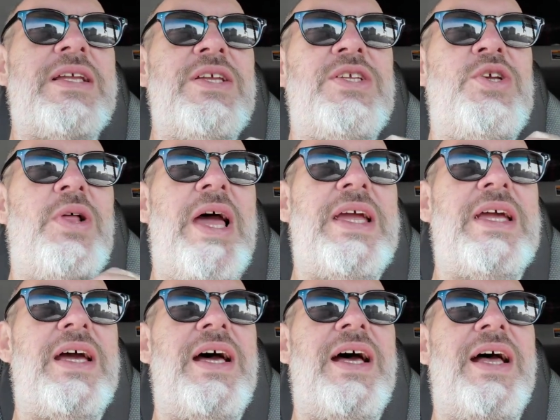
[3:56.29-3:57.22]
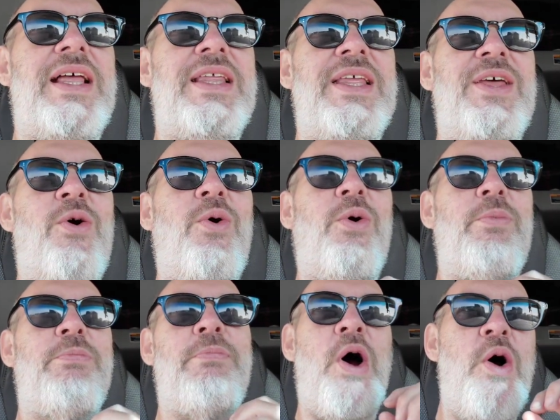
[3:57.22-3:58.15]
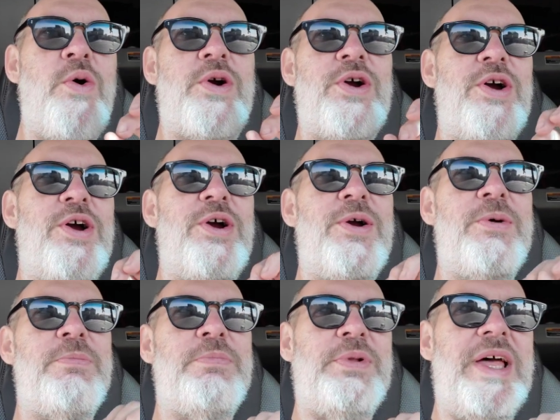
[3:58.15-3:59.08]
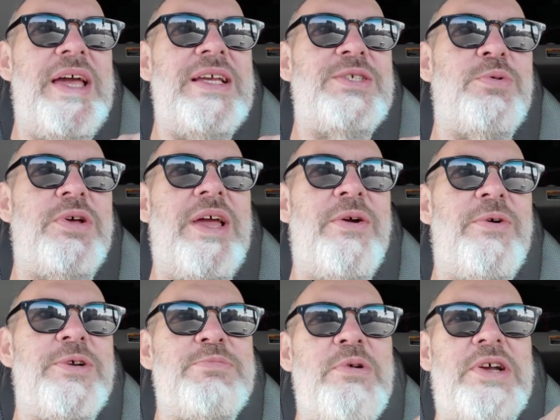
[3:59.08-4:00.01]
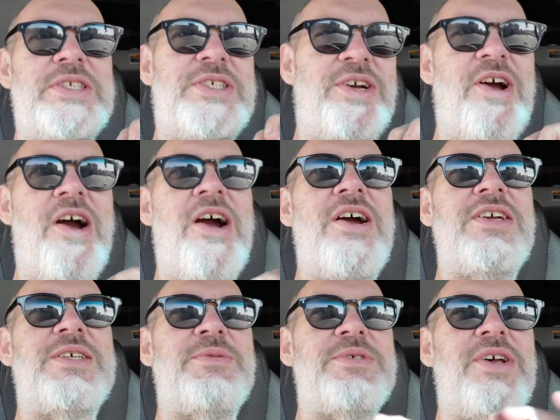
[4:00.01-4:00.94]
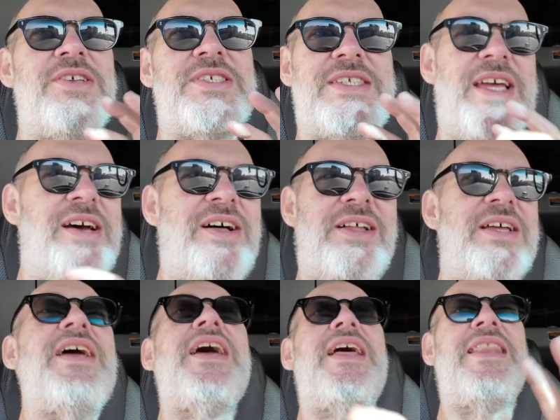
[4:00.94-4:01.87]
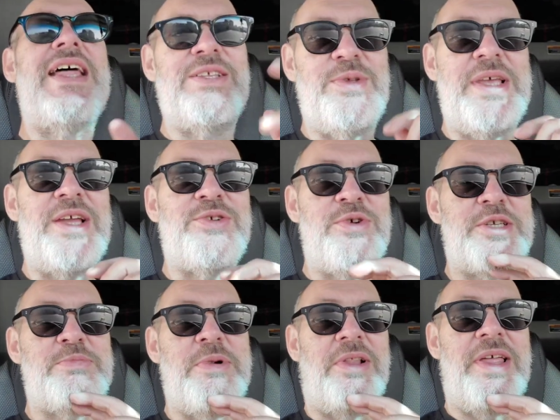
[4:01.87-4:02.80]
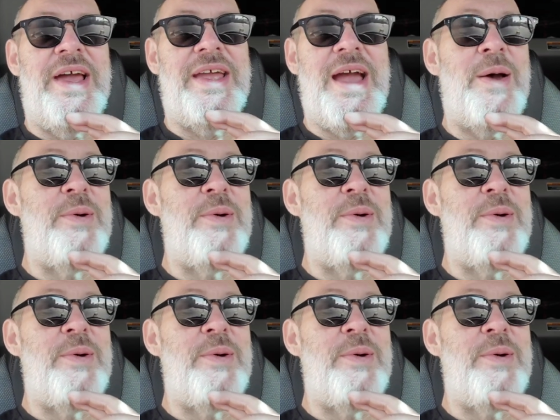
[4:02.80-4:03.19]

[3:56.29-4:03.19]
into like the old poker place where they were smoking cigars and it was all still, that's what that truck smelled like. I